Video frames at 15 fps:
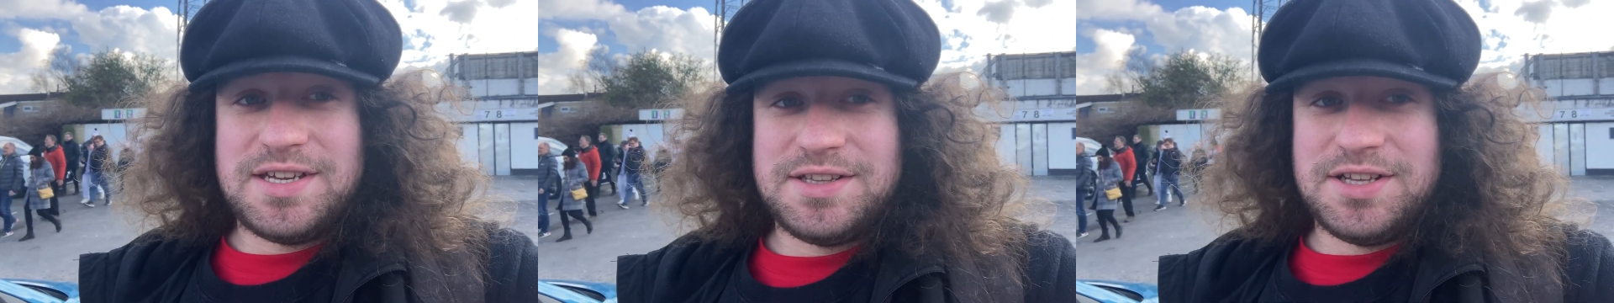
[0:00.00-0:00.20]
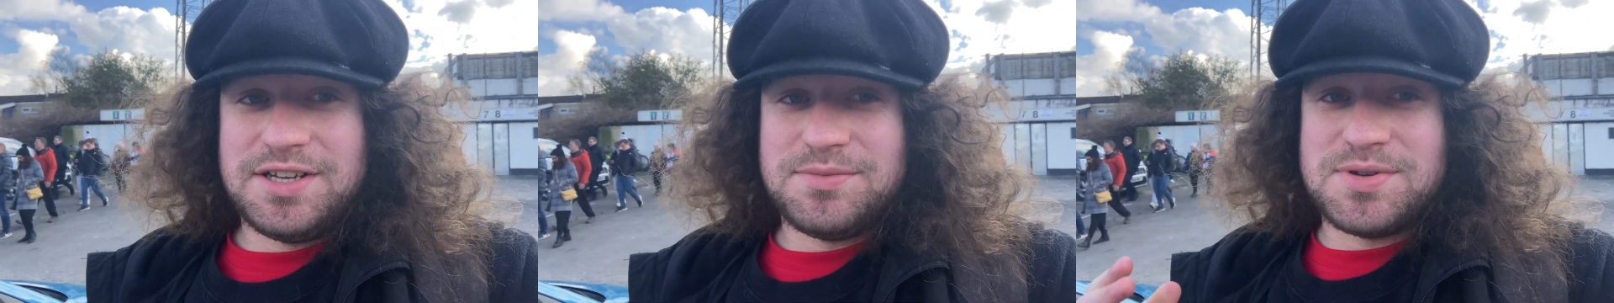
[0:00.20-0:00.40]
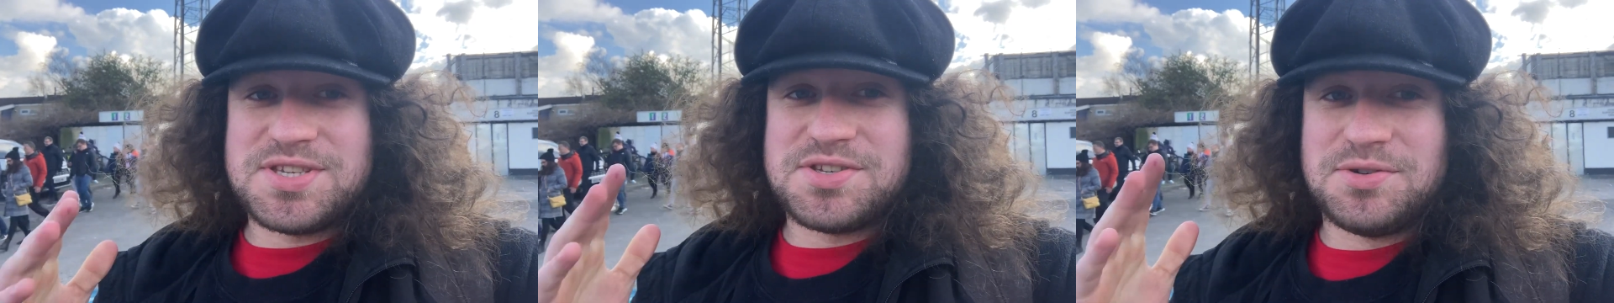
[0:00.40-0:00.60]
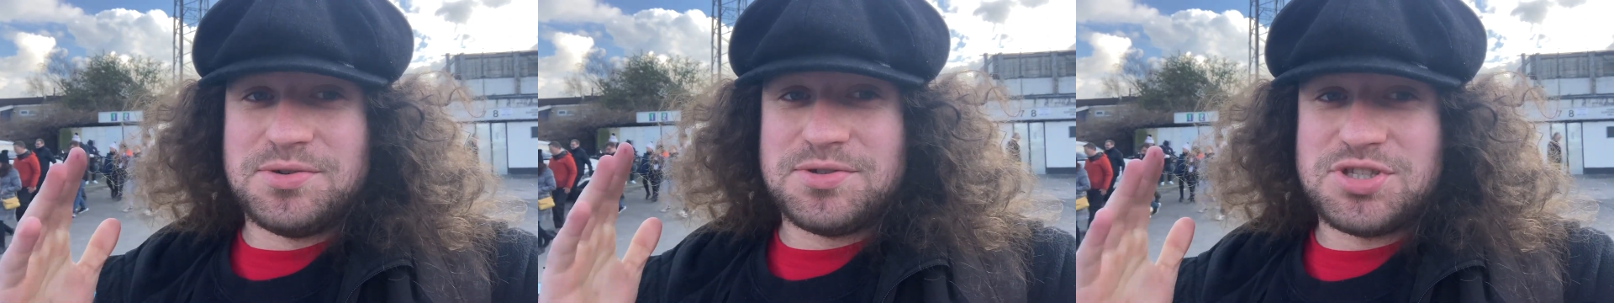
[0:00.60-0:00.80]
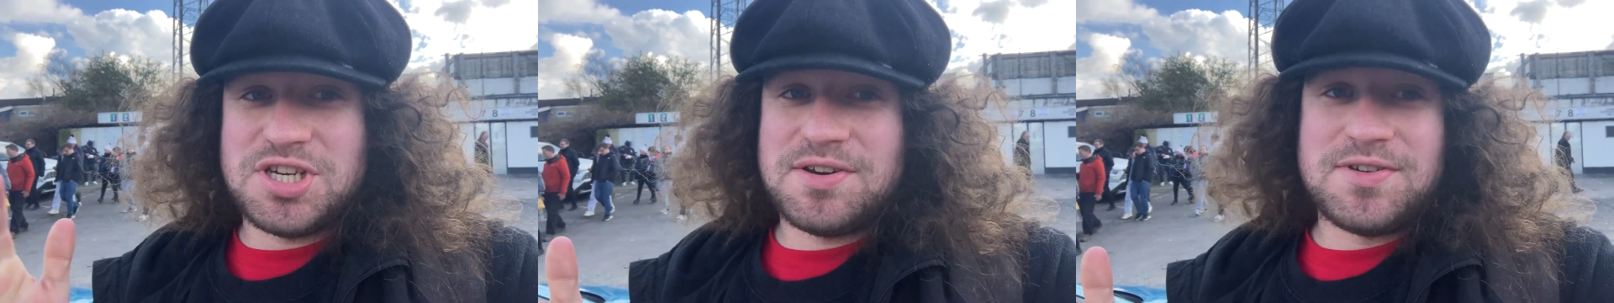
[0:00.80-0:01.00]
And like we
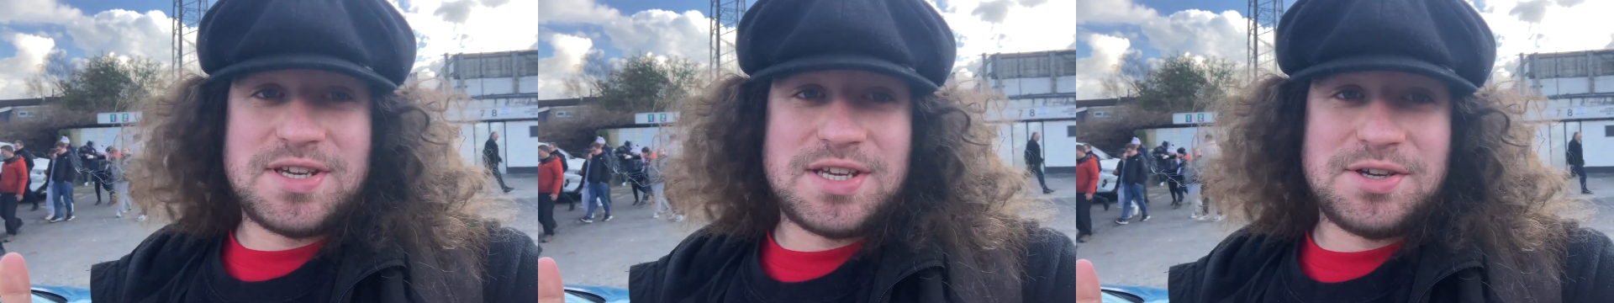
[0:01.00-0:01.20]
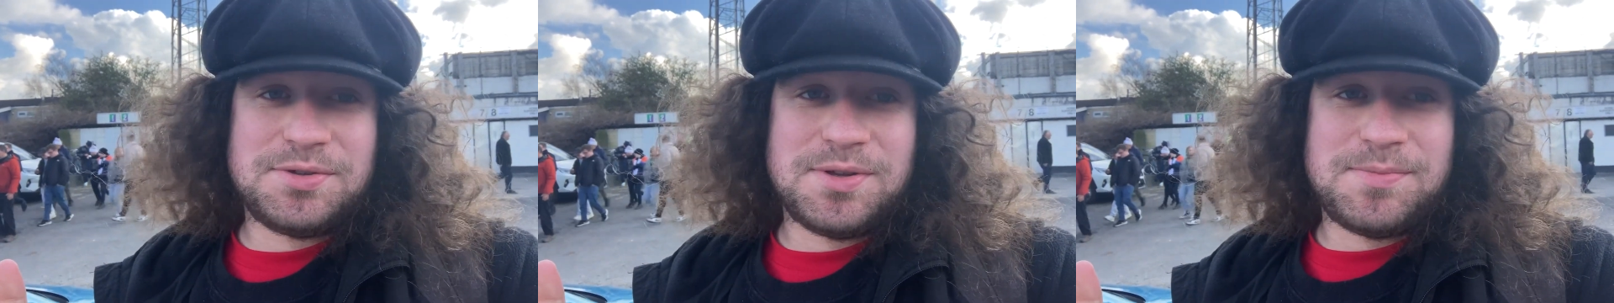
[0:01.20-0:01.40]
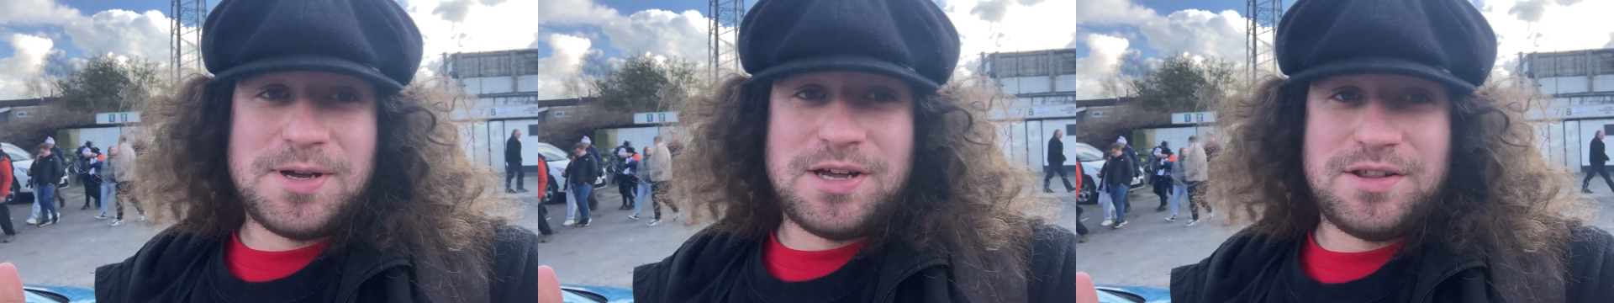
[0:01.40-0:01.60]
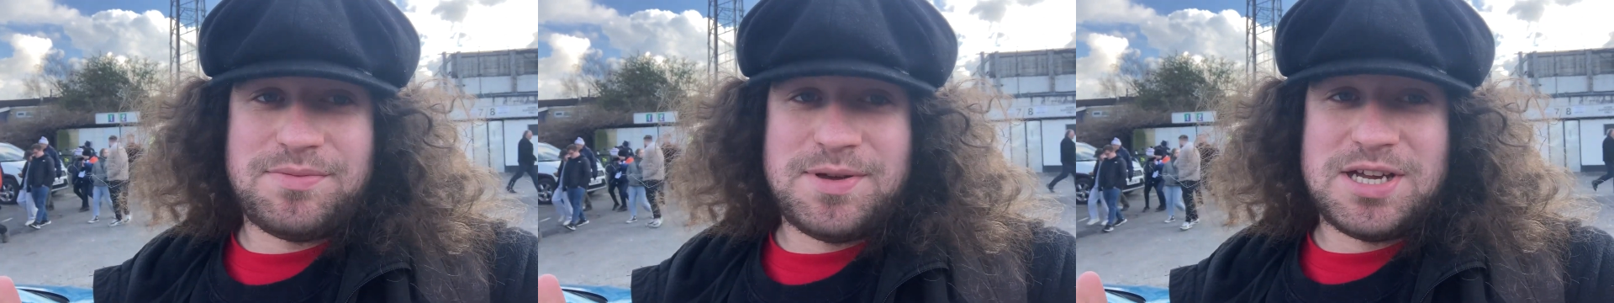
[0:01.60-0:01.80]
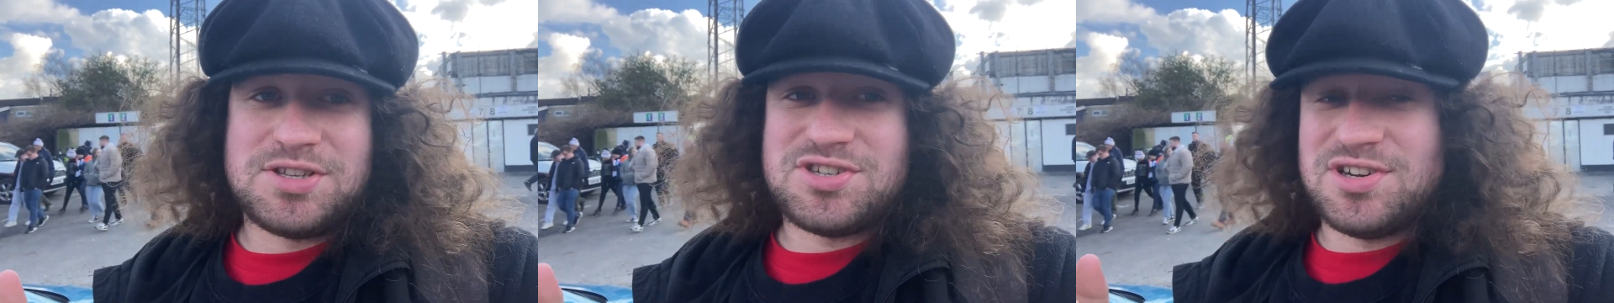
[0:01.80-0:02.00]
saw Jerry Gill, the
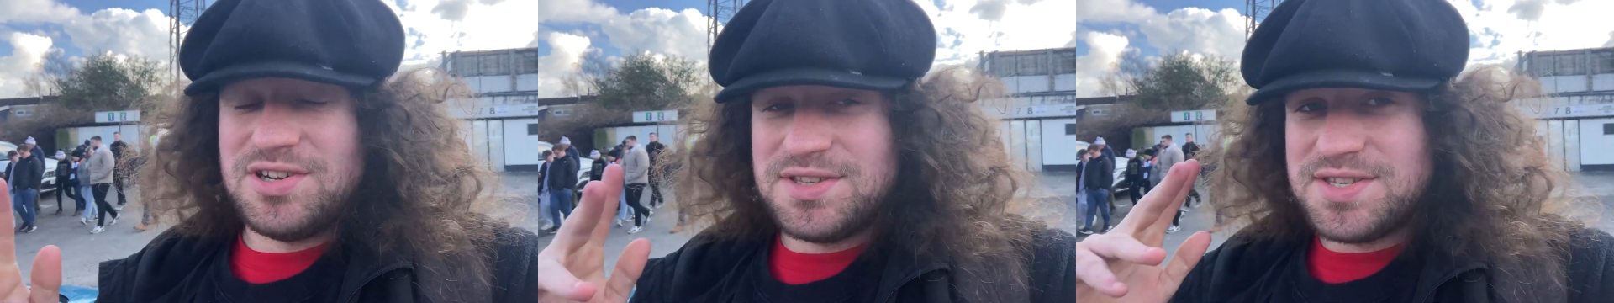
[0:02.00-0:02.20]
Bath manager,